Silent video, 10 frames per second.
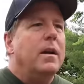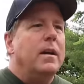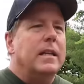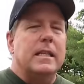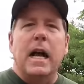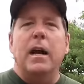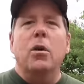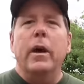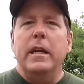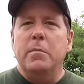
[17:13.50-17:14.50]
It's not
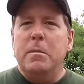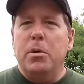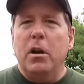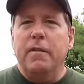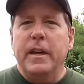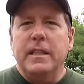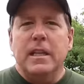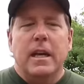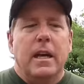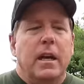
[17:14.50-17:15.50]
going to be perfect.
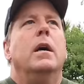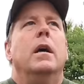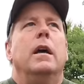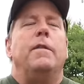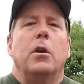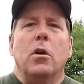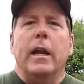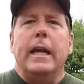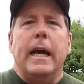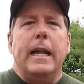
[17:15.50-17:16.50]
If you're going
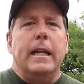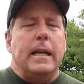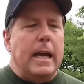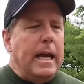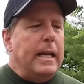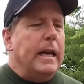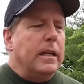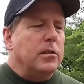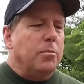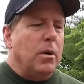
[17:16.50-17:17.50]
to get into any
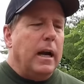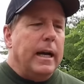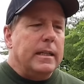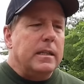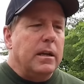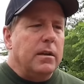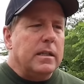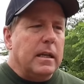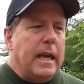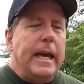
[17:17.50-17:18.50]
enterprise, there
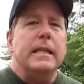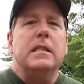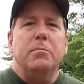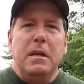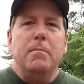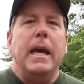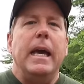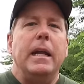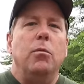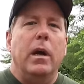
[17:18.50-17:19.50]
is a case to be
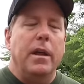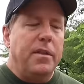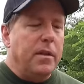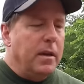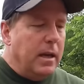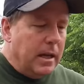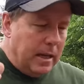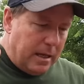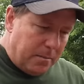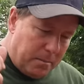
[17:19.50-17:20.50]
made with
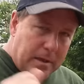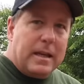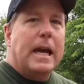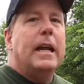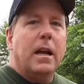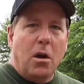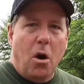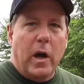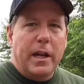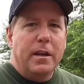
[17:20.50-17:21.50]
get it
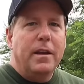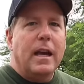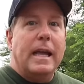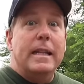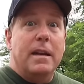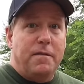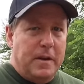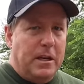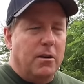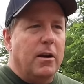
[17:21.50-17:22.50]
going and then
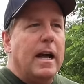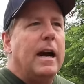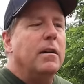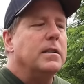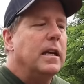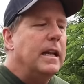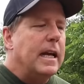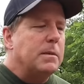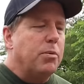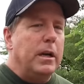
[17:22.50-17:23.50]
figure it out. And
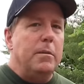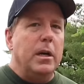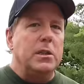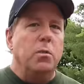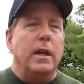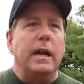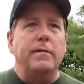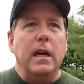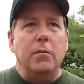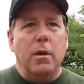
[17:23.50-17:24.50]
that's pretty much what I've
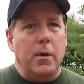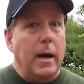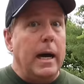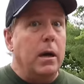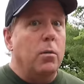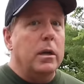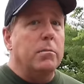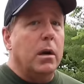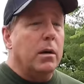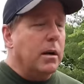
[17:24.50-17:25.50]
done with Ohio Wood
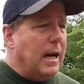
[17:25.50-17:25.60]
Burner.